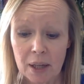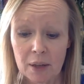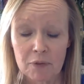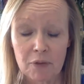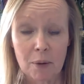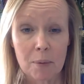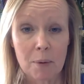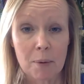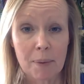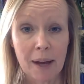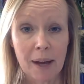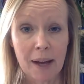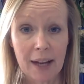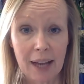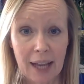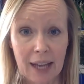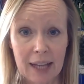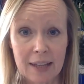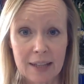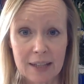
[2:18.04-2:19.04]
from
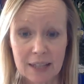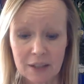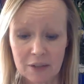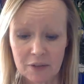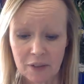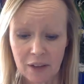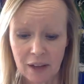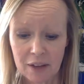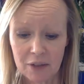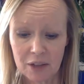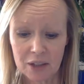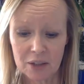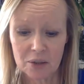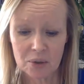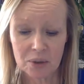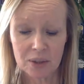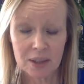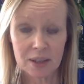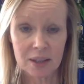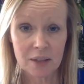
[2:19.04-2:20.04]
about AD
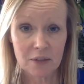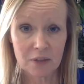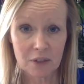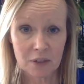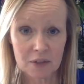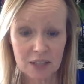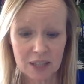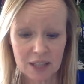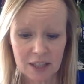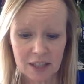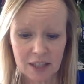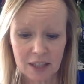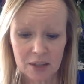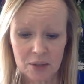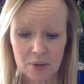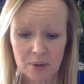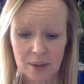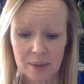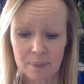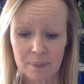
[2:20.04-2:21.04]
500 to
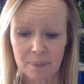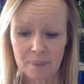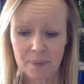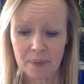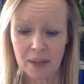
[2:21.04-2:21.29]
1500.